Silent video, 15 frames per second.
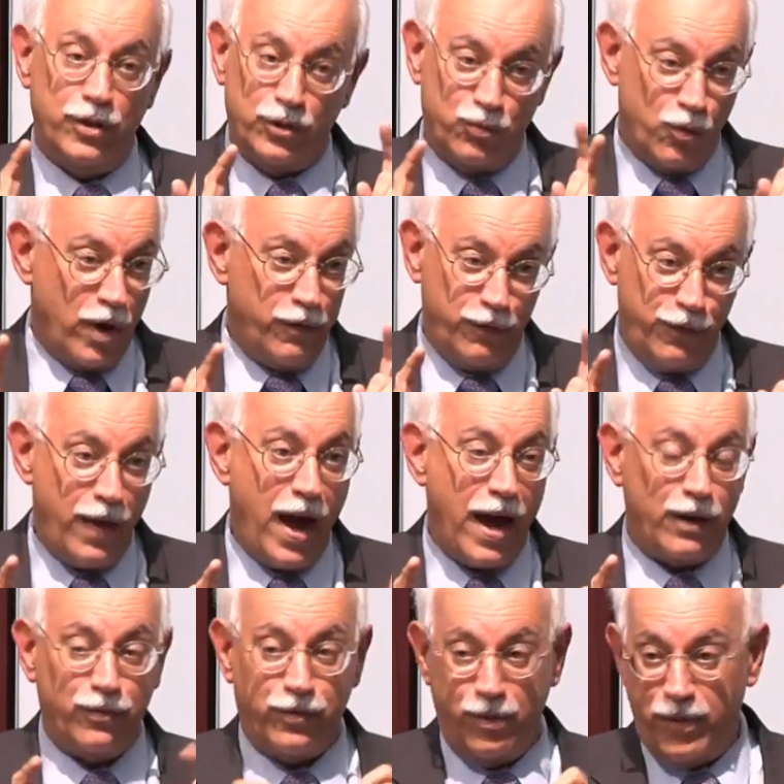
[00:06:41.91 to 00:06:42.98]
Just one
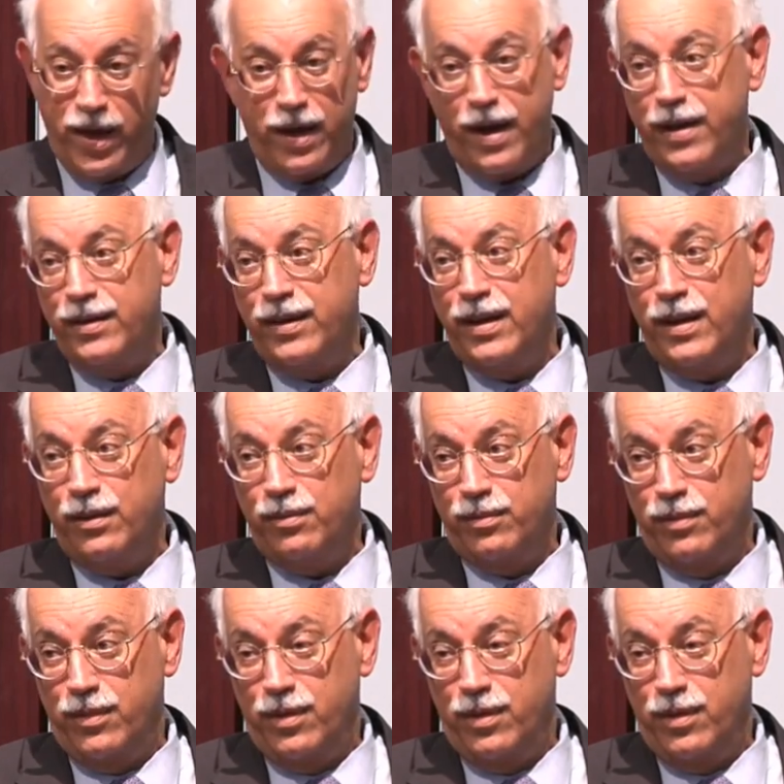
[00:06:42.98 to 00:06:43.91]
fact from AID.